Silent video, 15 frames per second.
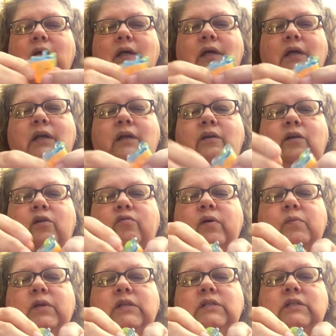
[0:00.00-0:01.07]
I don't know if I'm
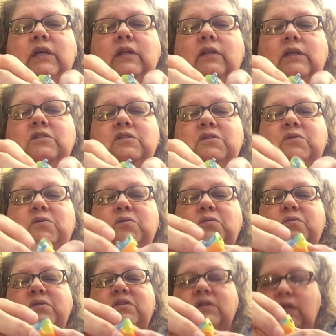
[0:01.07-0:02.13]
gonna take that to school,
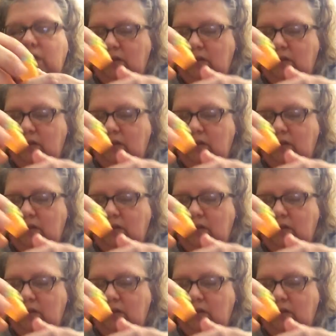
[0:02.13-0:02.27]
we'll see.